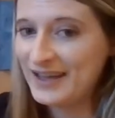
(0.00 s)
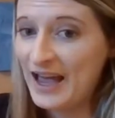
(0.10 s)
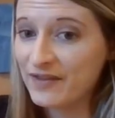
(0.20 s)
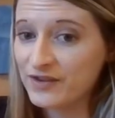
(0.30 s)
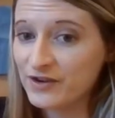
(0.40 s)

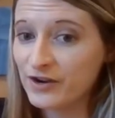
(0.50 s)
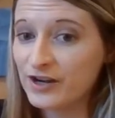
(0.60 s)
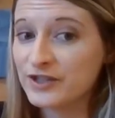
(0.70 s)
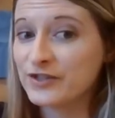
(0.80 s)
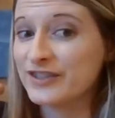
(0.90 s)
And then you're
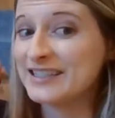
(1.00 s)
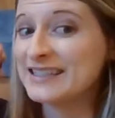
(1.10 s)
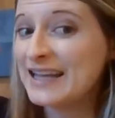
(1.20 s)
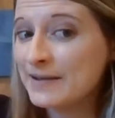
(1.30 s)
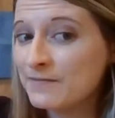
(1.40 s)
gonna do the
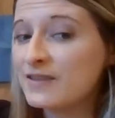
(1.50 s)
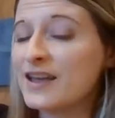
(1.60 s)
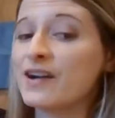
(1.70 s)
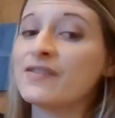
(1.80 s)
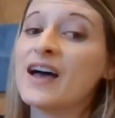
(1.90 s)
same
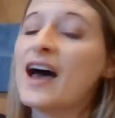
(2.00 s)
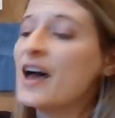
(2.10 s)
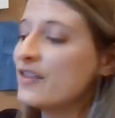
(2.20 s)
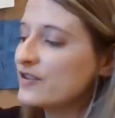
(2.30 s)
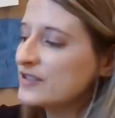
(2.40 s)
thing on the
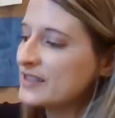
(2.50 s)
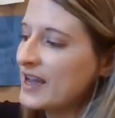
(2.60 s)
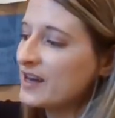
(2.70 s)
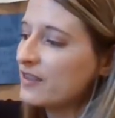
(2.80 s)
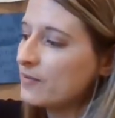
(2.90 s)
other
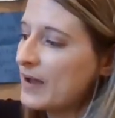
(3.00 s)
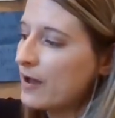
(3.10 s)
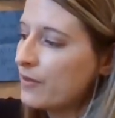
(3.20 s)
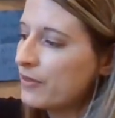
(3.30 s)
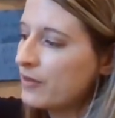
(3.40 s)
side of the mouth.